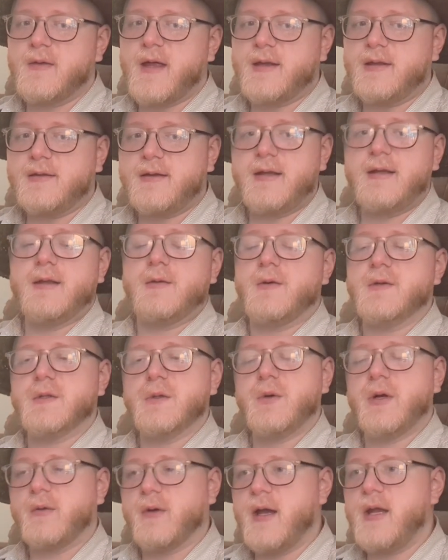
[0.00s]
that thing that
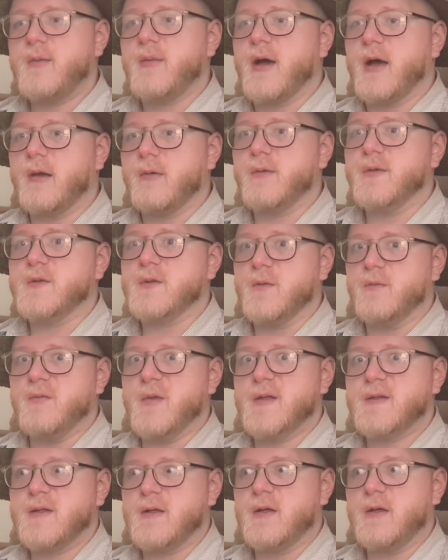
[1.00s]
wasn't quite right about it was the
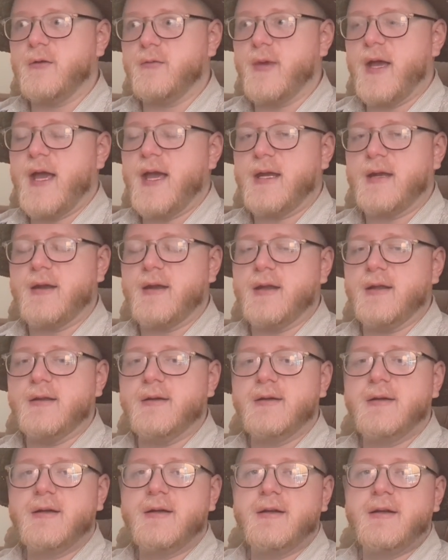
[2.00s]
missing humanity
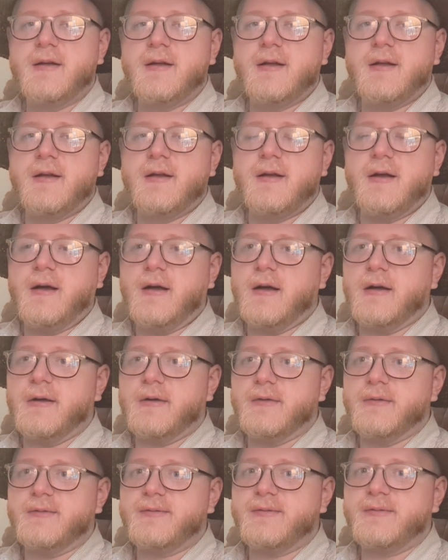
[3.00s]

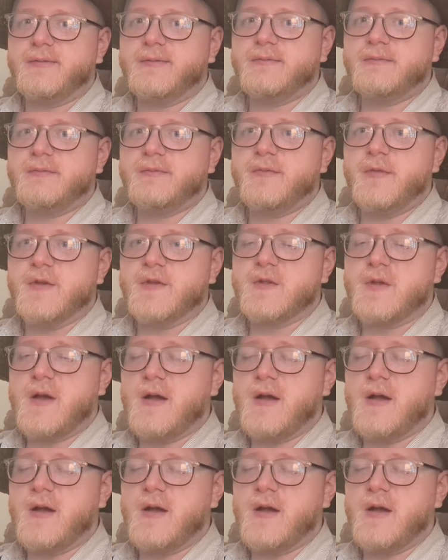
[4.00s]
of the